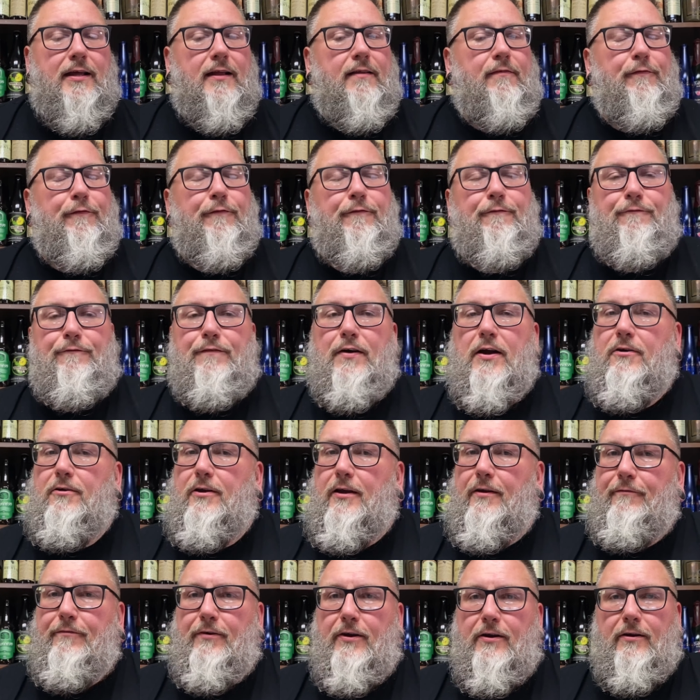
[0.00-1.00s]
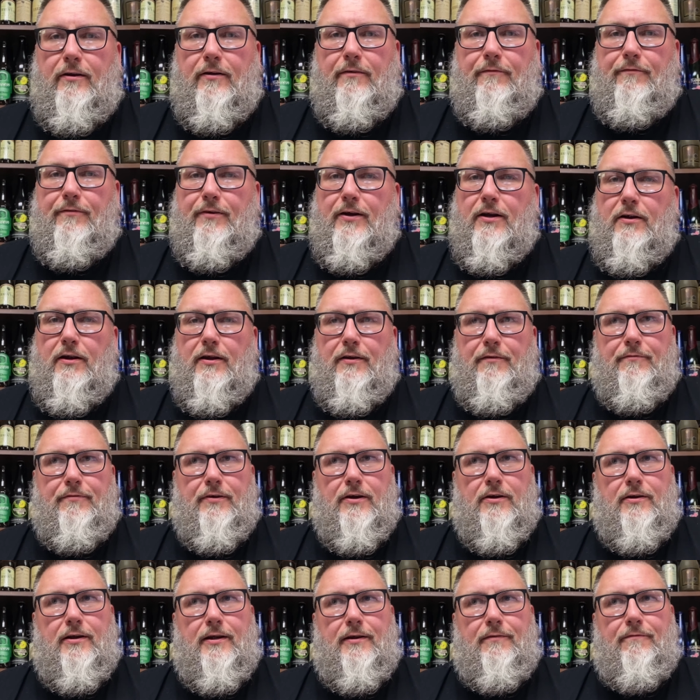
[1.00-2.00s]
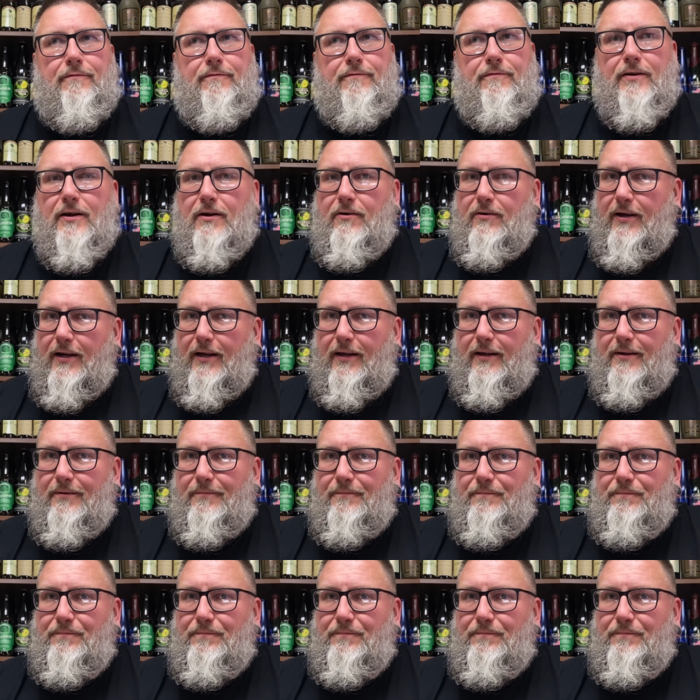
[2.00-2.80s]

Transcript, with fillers: it's very very very very very